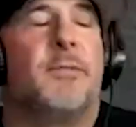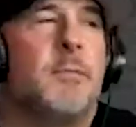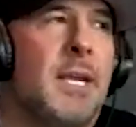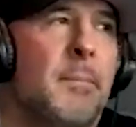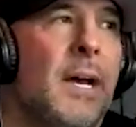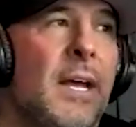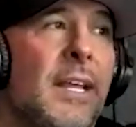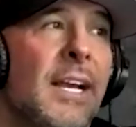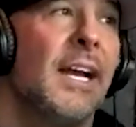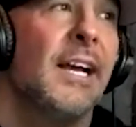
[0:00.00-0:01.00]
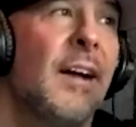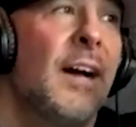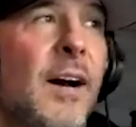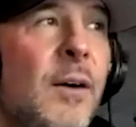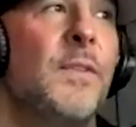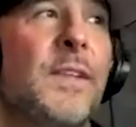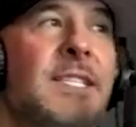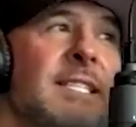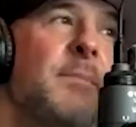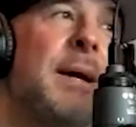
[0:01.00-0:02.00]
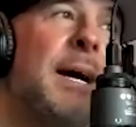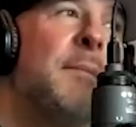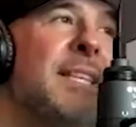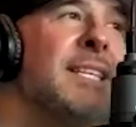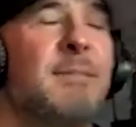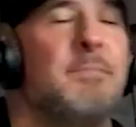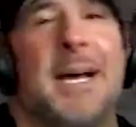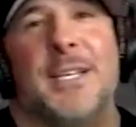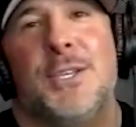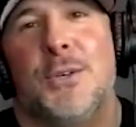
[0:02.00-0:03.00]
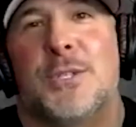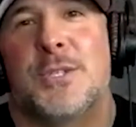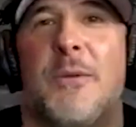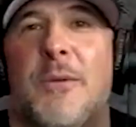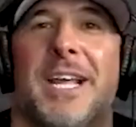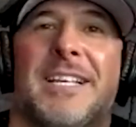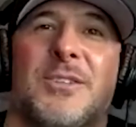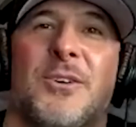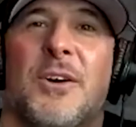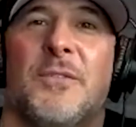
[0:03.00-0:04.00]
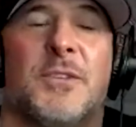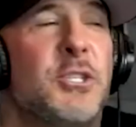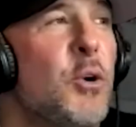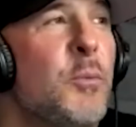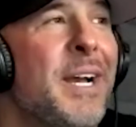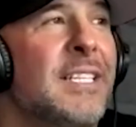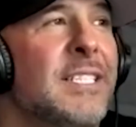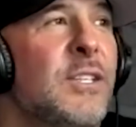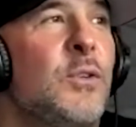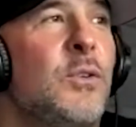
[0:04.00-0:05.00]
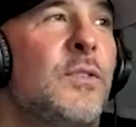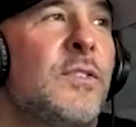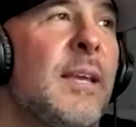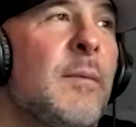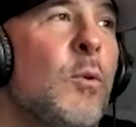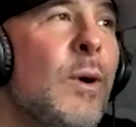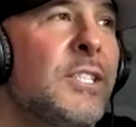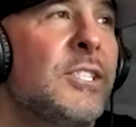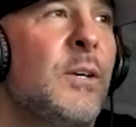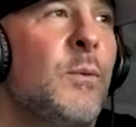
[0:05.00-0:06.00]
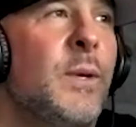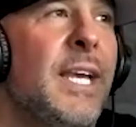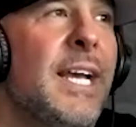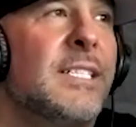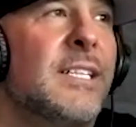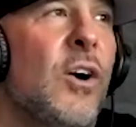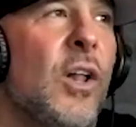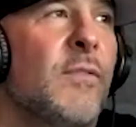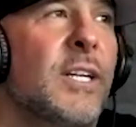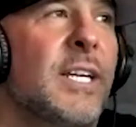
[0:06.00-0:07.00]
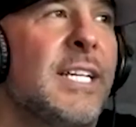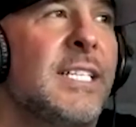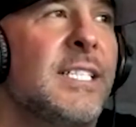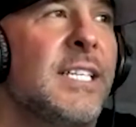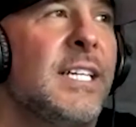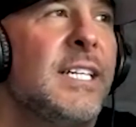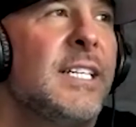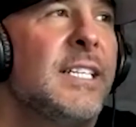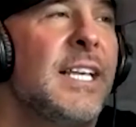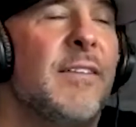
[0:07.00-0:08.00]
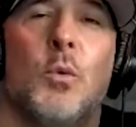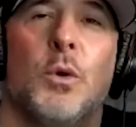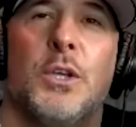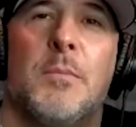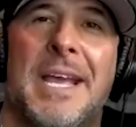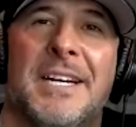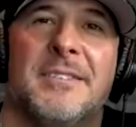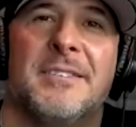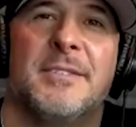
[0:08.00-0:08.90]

me. But uh, this isn't about me. This is about you. So I want to start off the show by asking you the same question that we ask all of our guests. Devon, what are you made of?